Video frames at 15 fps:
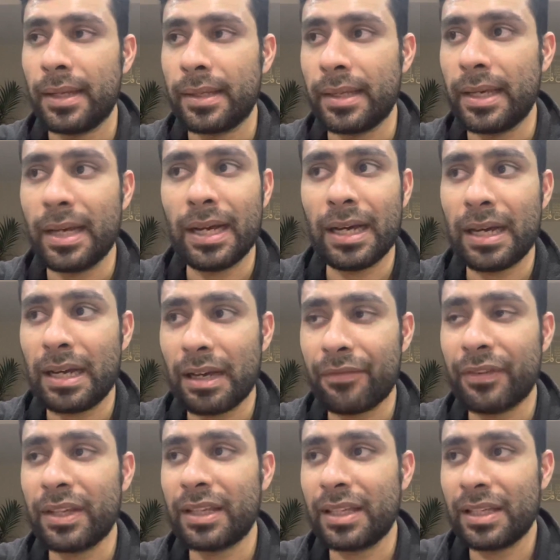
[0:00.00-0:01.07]
Yeah, I
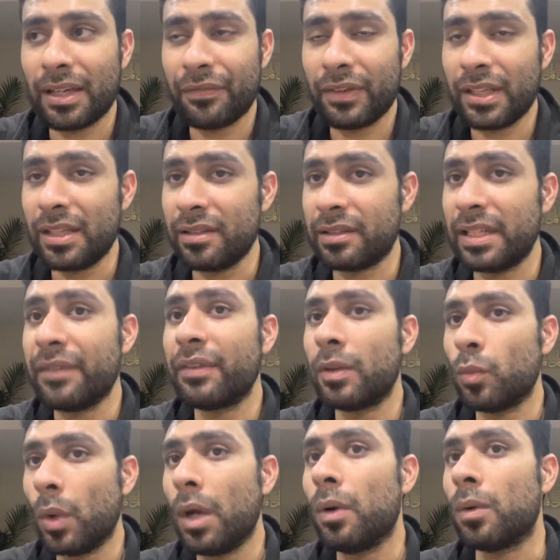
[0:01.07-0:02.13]
think he's
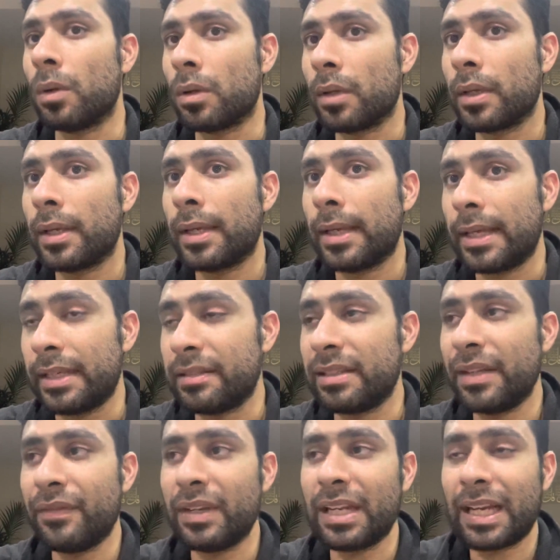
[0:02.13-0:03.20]
living well. He's
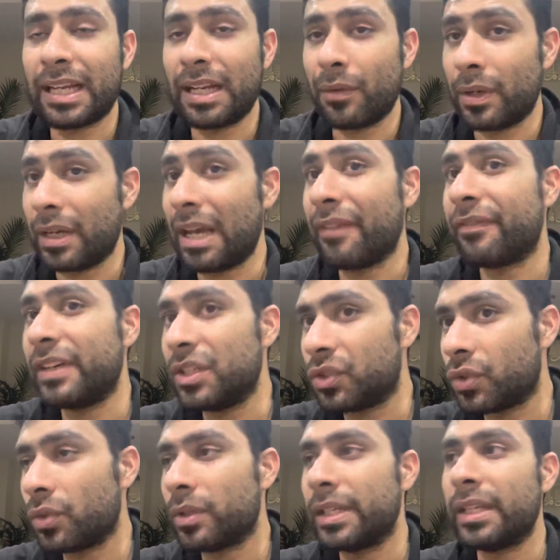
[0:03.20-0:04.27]
living like how an athlete
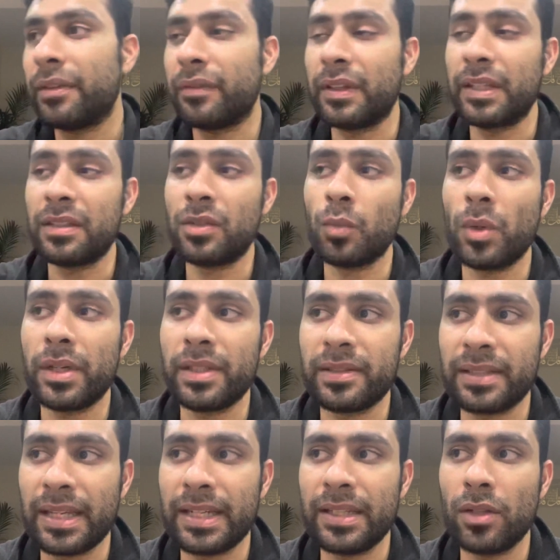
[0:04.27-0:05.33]
should live. And this is what he
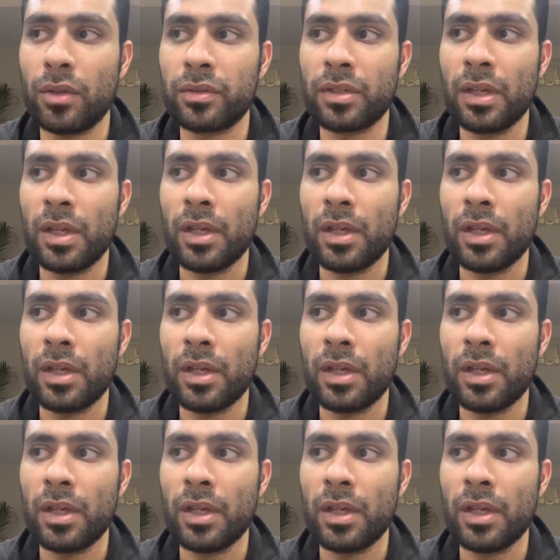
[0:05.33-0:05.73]
said. He goes,